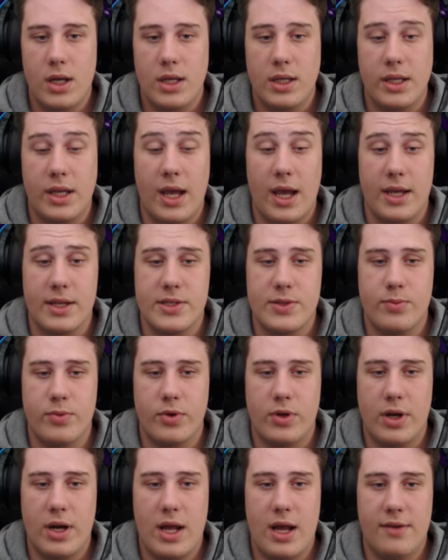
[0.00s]
Yes,
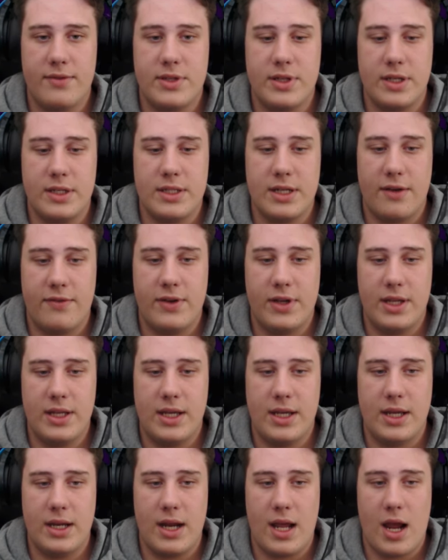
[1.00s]
we're gonna have to definitely
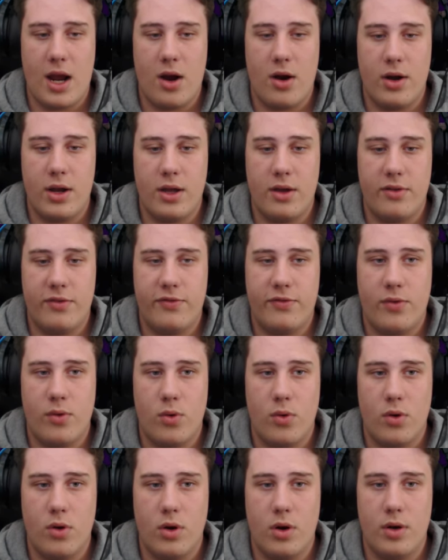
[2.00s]
get an area
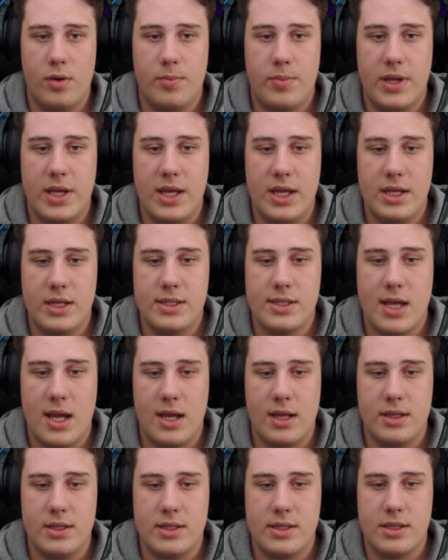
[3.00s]
for pigs
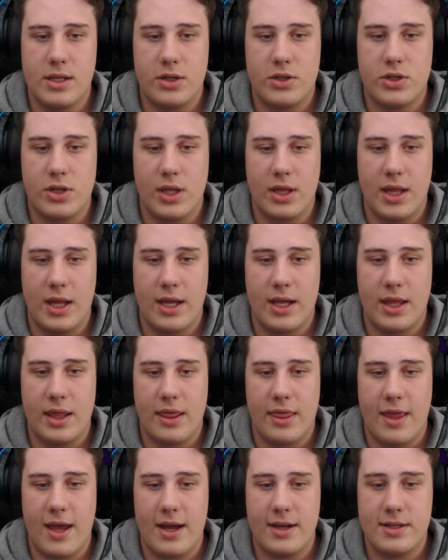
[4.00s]
and such like
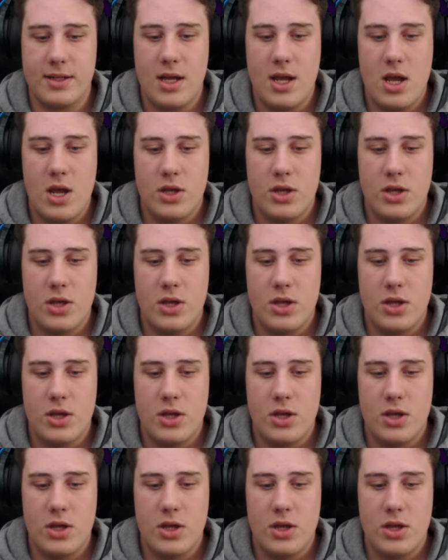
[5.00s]
that.